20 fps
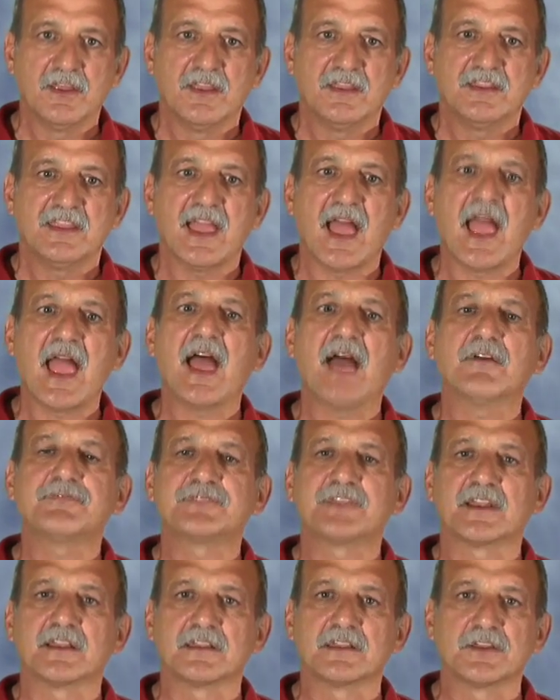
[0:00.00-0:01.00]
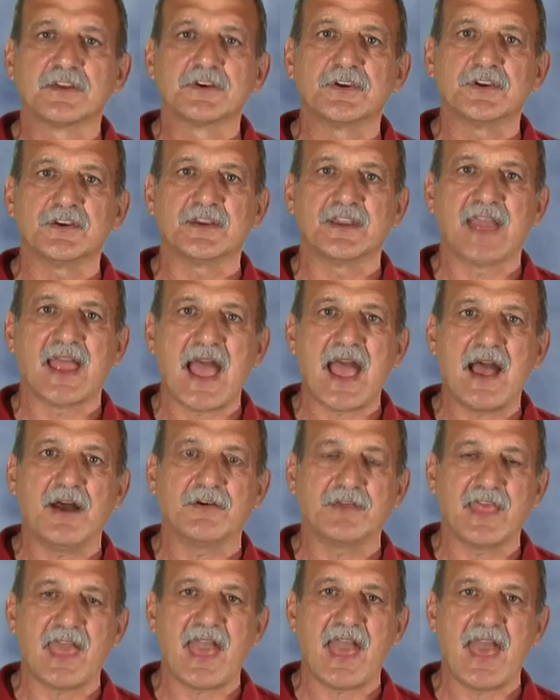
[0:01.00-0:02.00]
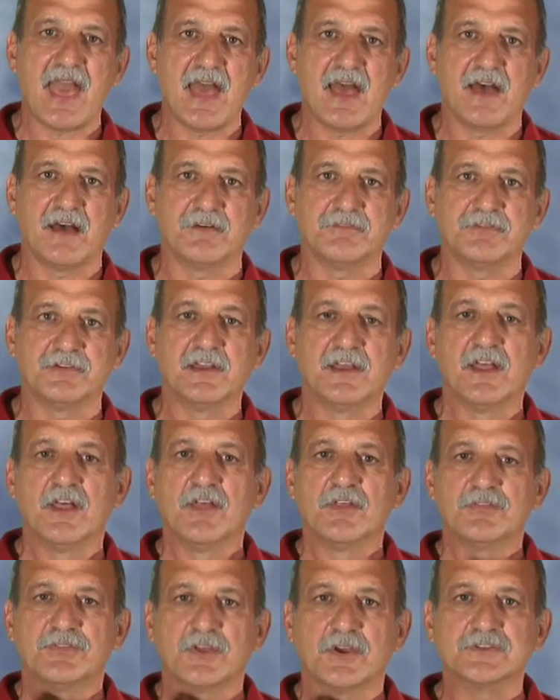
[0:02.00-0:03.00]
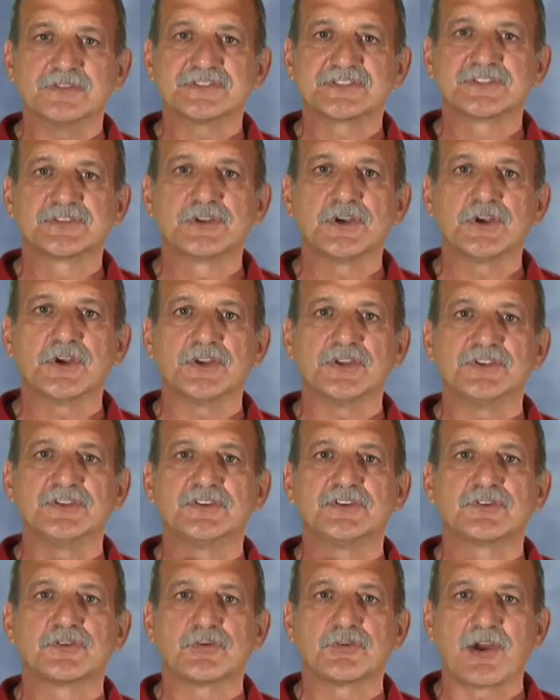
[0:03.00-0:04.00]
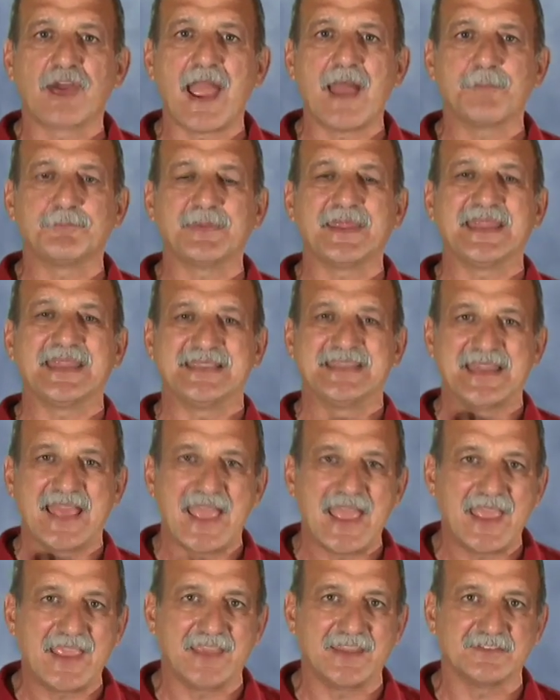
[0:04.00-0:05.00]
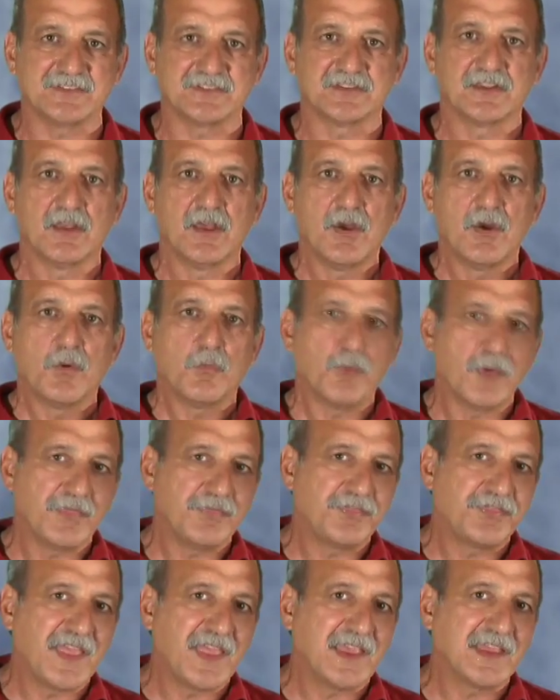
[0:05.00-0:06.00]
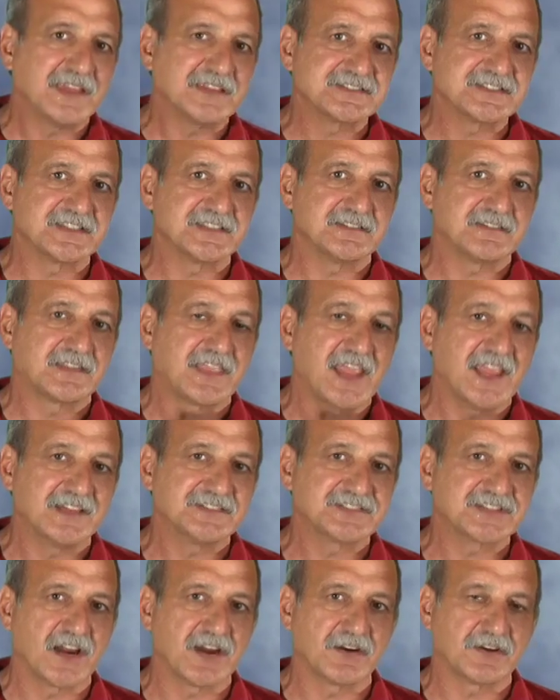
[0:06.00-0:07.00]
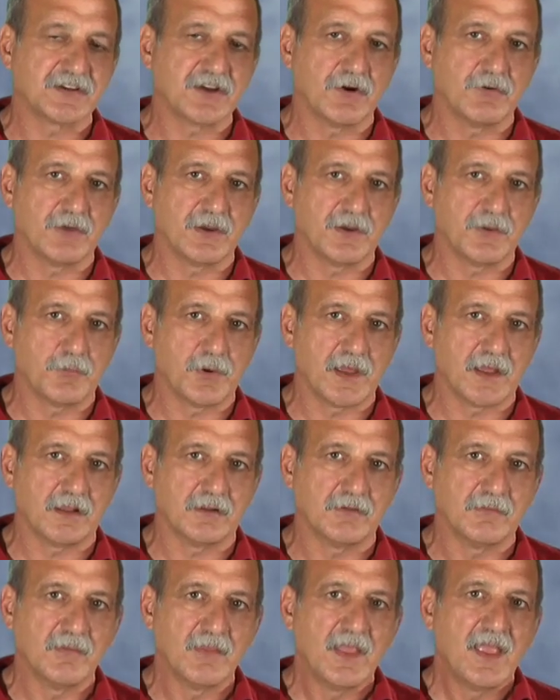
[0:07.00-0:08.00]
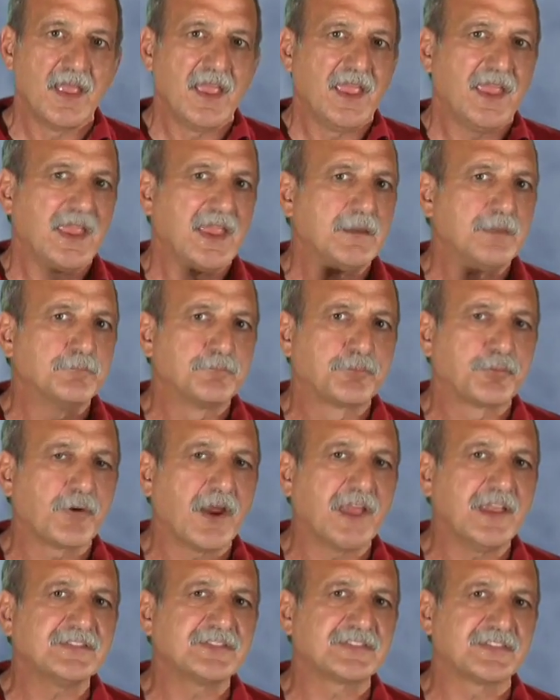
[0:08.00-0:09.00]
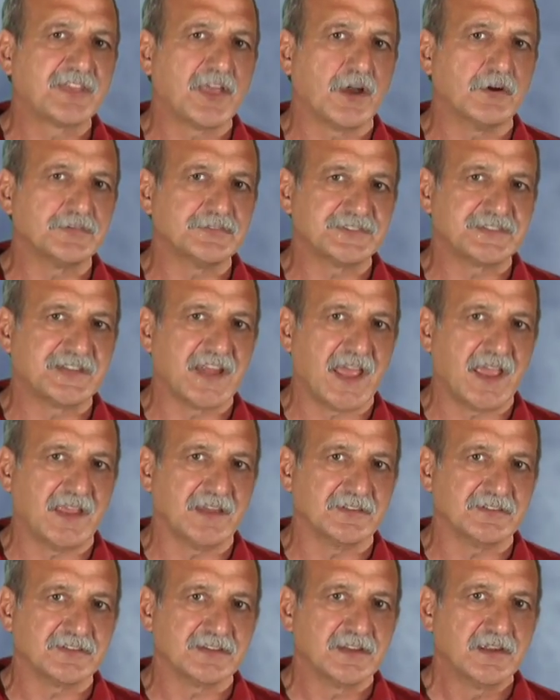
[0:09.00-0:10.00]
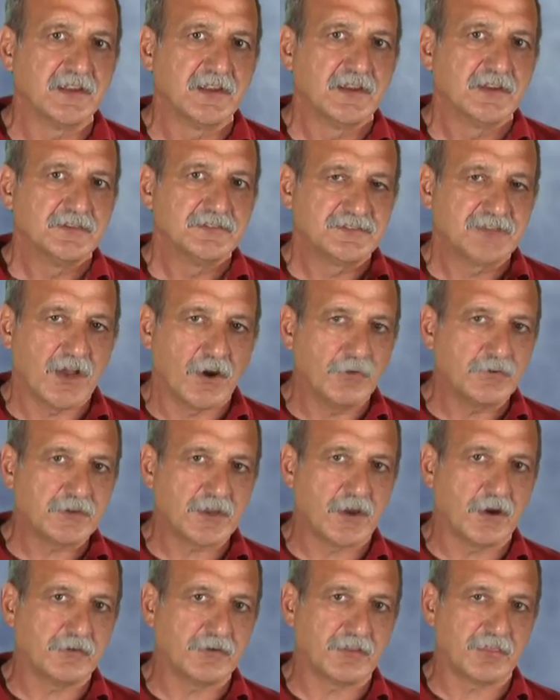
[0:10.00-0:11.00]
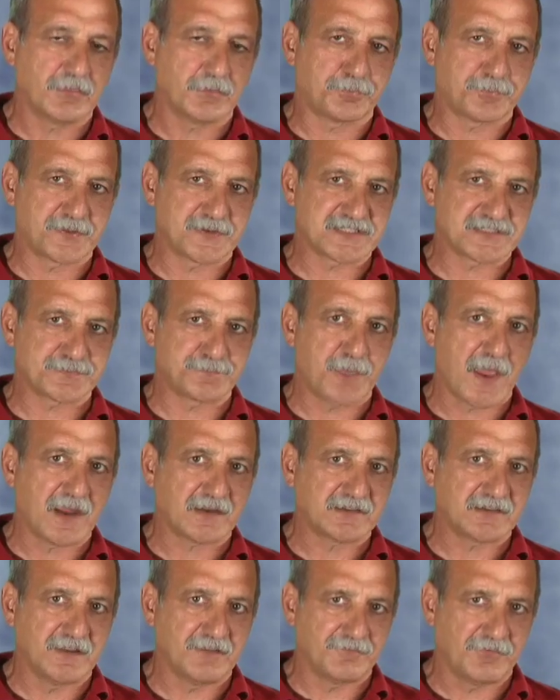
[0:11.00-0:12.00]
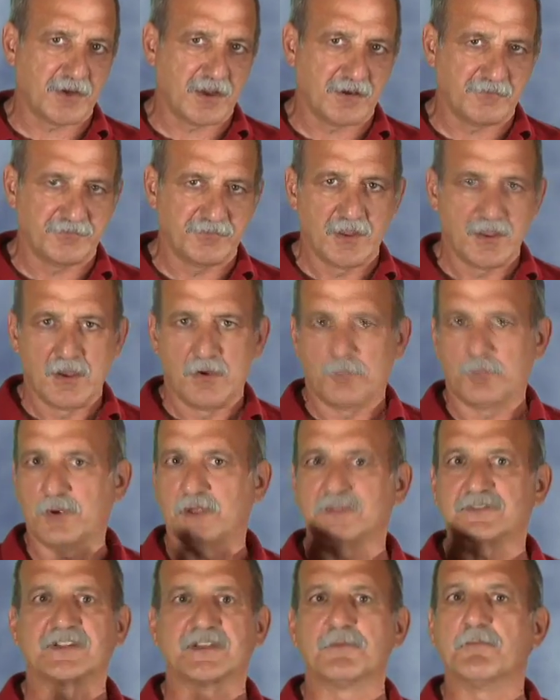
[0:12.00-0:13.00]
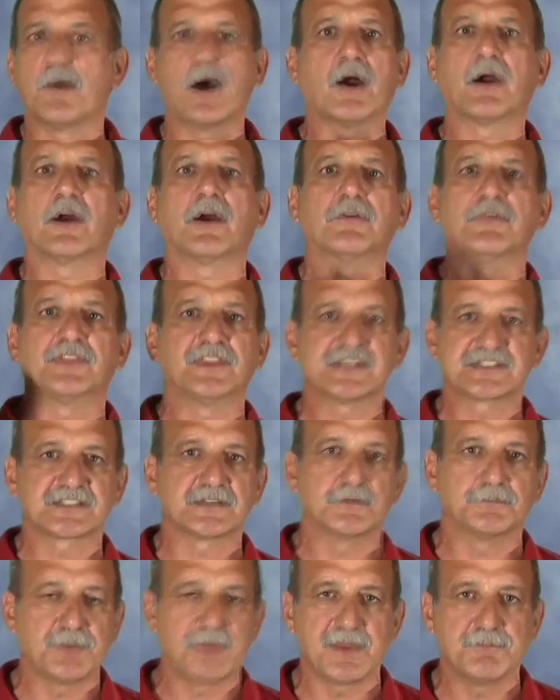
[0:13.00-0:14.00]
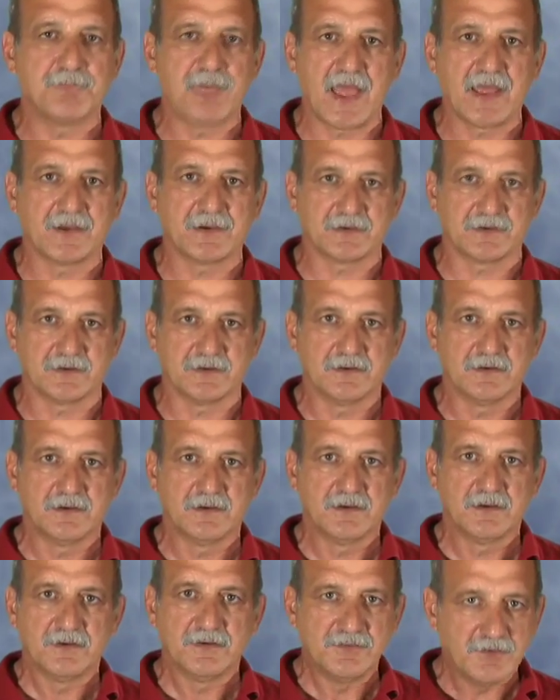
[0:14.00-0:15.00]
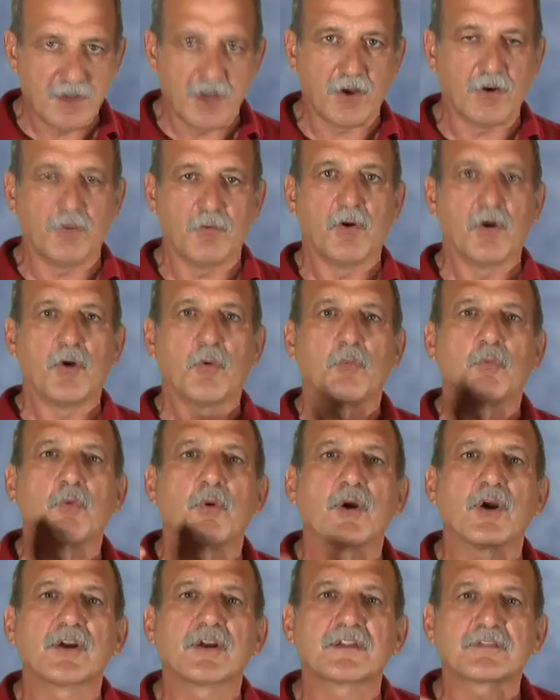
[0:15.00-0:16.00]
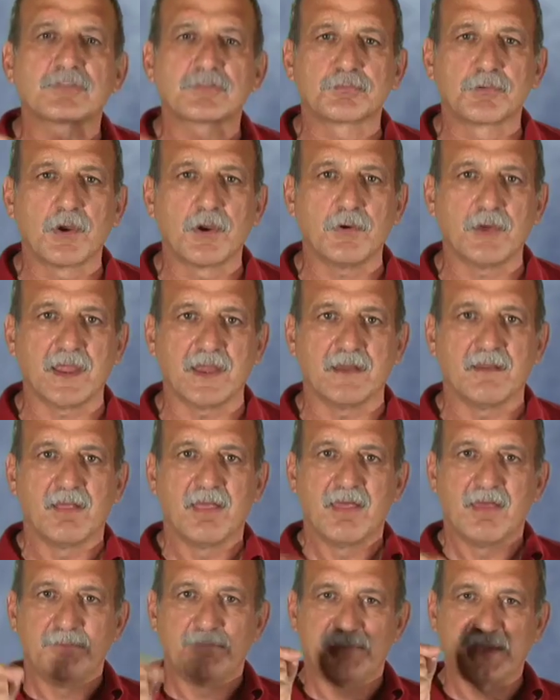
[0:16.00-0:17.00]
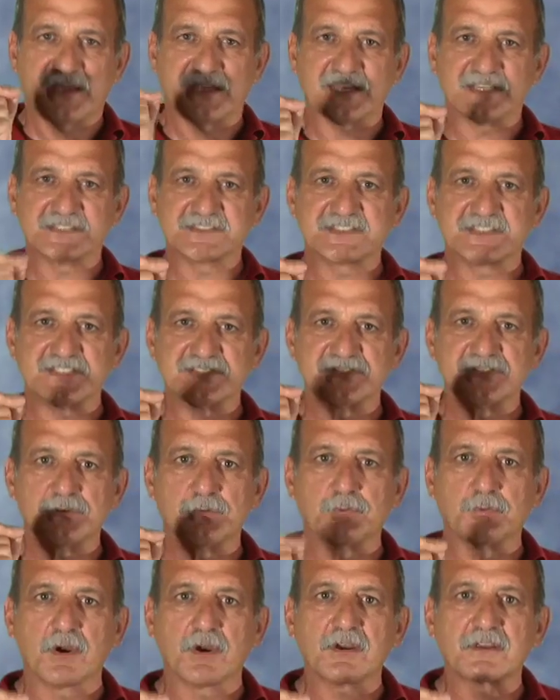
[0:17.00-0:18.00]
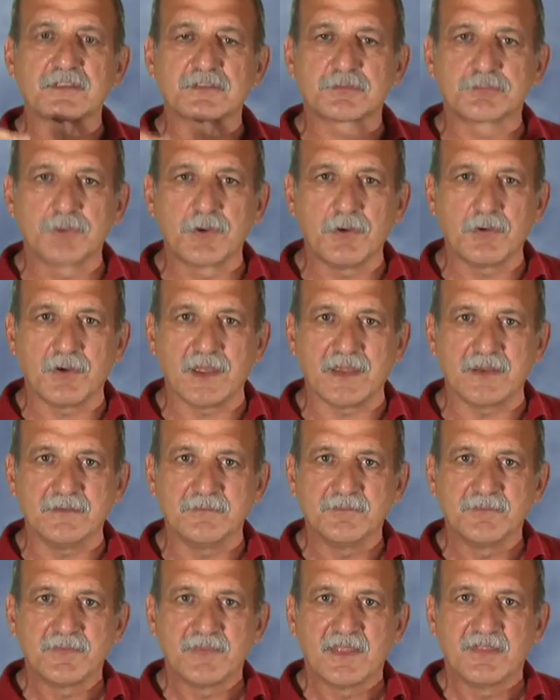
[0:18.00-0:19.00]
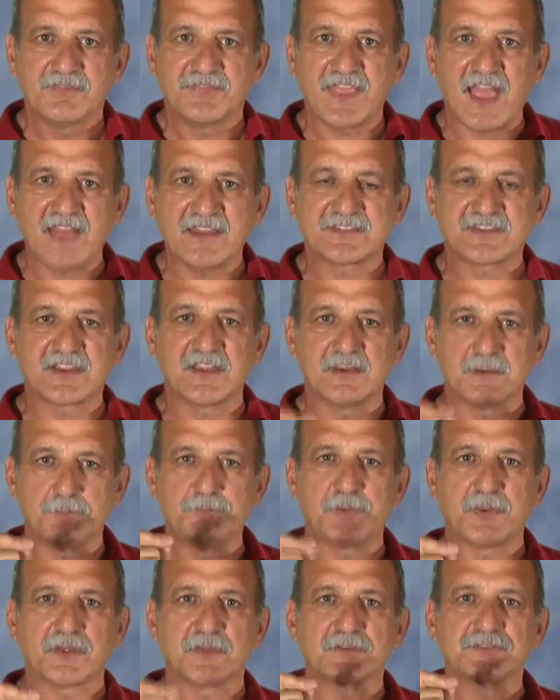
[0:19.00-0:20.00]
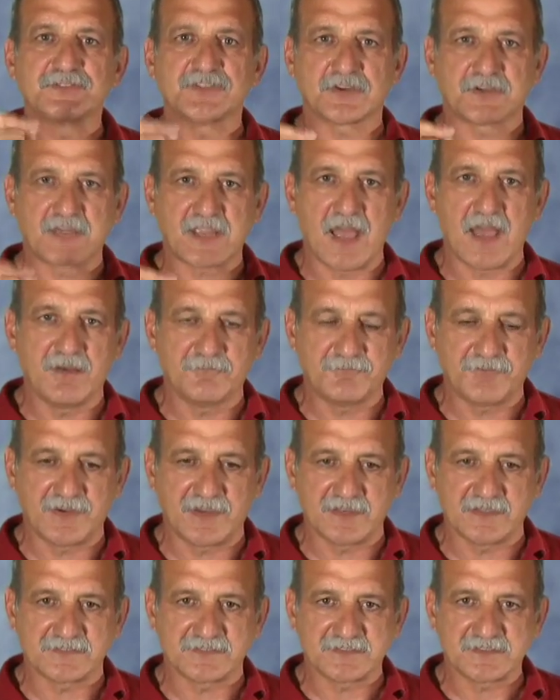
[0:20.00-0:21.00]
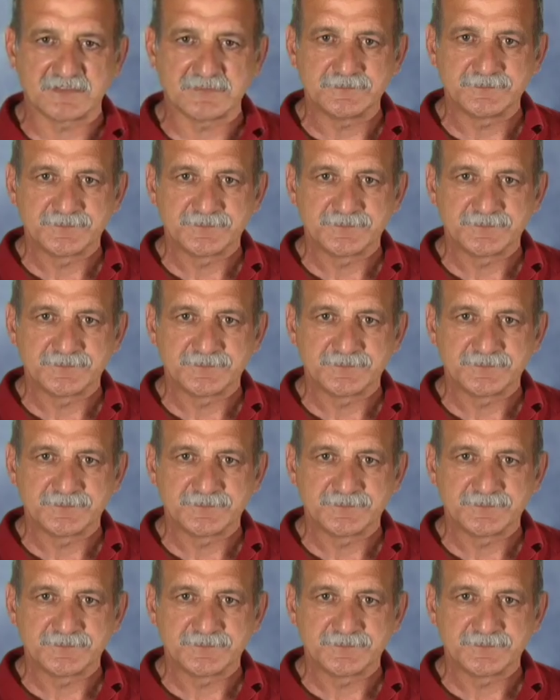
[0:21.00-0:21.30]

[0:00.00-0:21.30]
You have to learn how to have those good, crappy days when things aren't going well. Embrace those days. Don't go to the perspective of, well, tomorrow this will be better. No, work through it, because as you work through it, that's going to build your confidence.